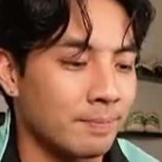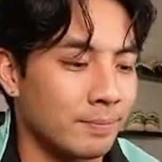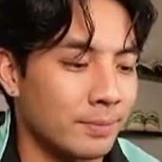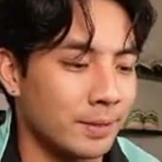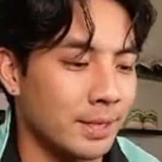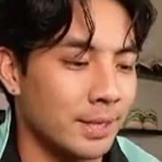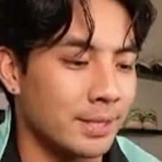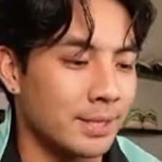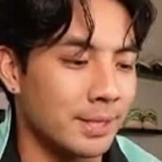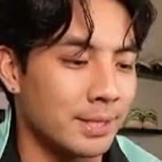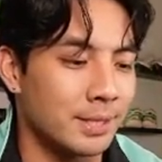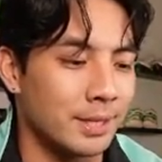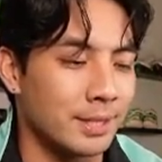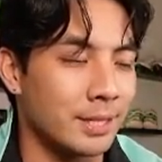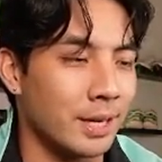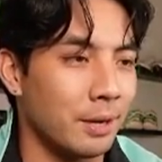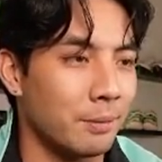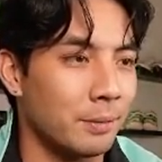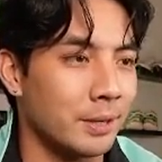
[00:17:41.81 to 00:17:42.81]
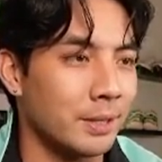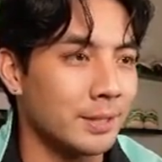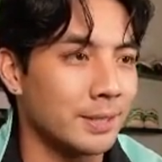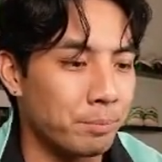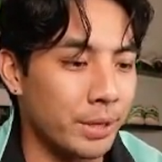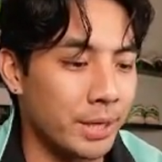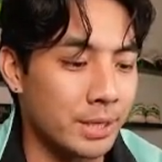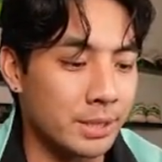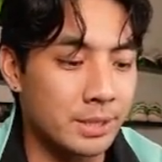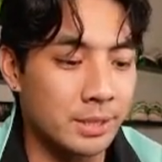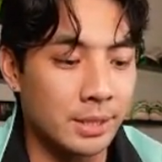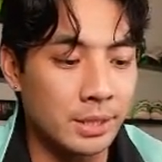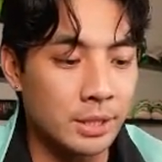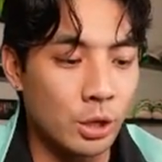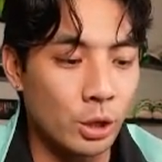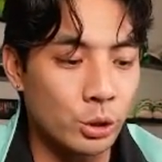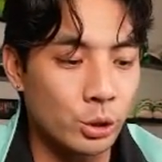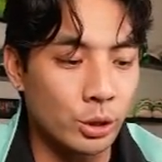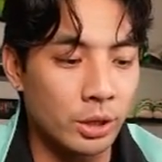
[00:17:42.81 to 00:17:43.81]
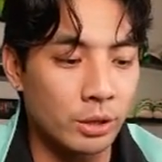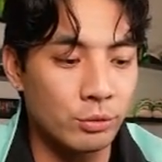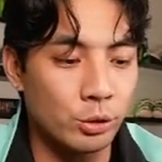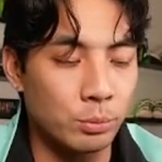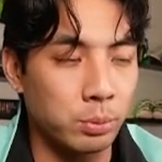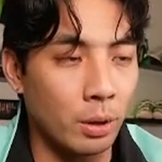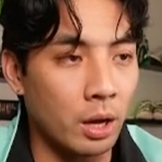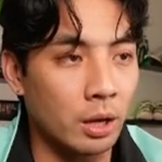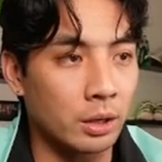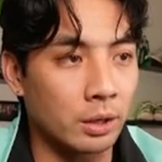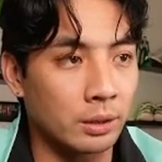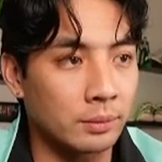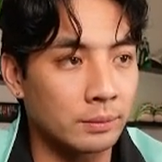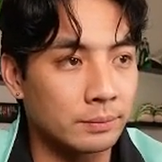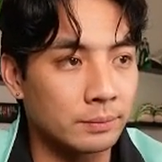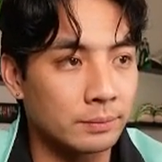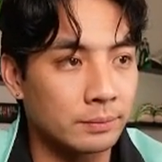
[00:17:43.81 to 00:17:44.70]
This is the Tamer. Because this also gives you blocker.